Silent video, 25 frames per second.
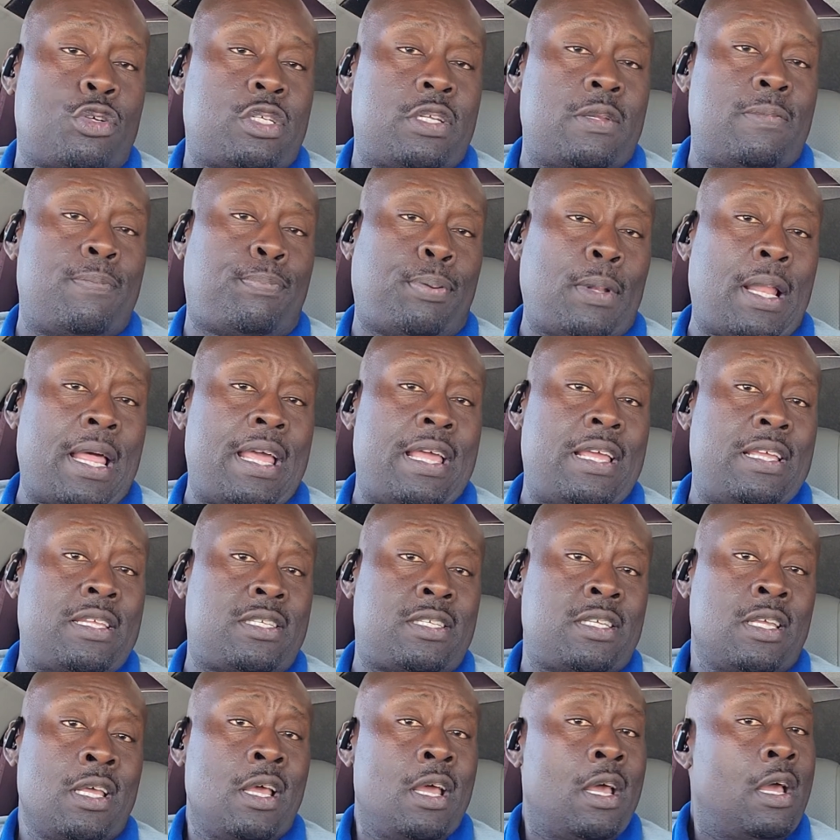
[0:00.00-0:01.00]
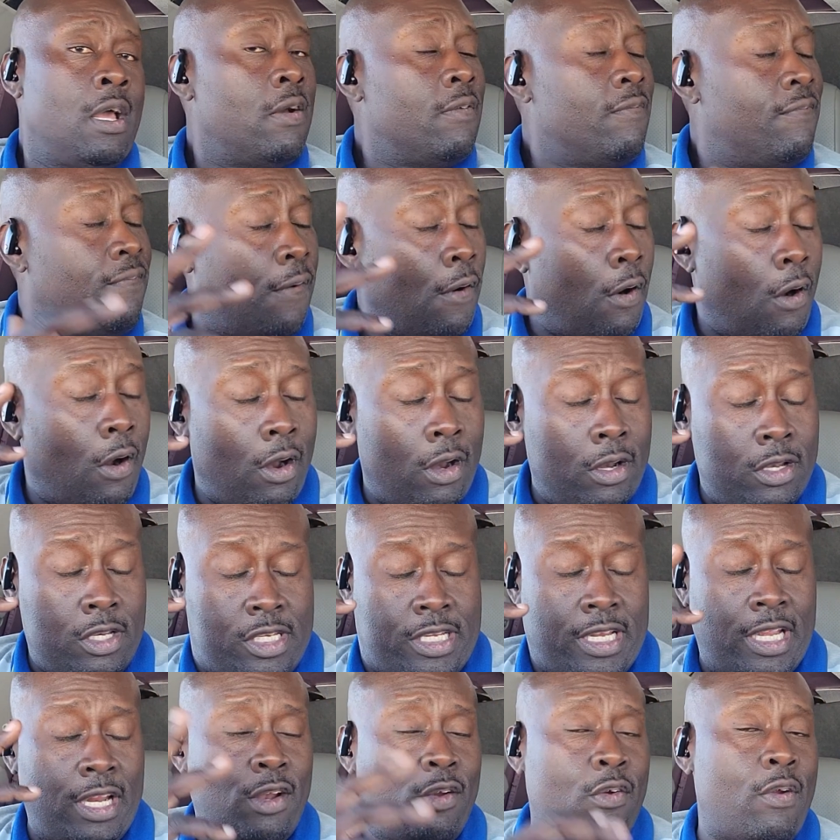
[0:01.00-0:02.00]
in place for
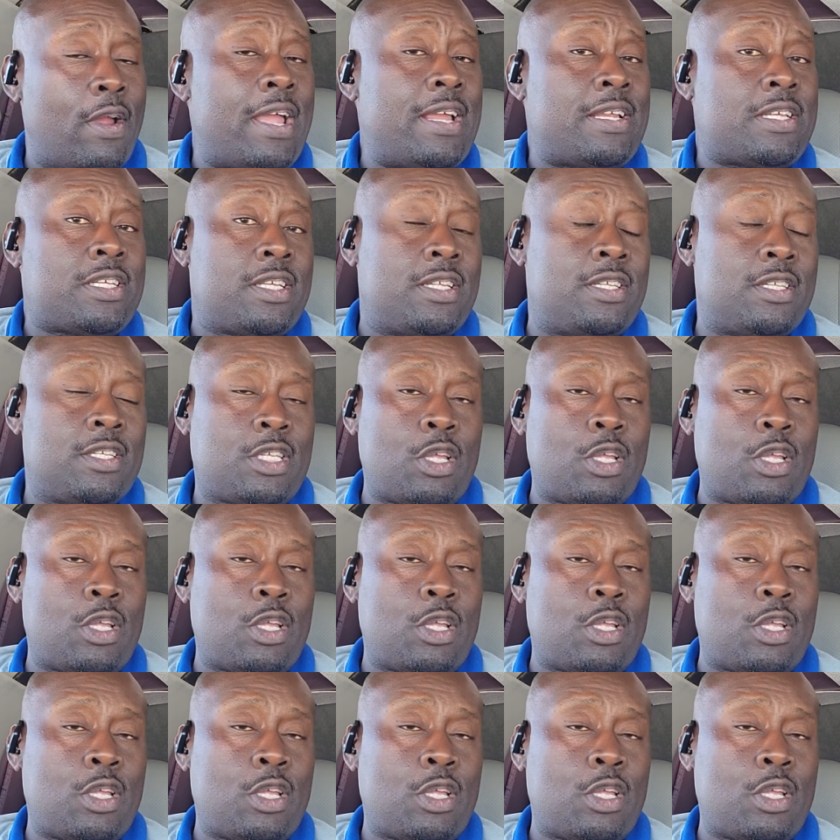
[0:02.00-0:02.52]
generations.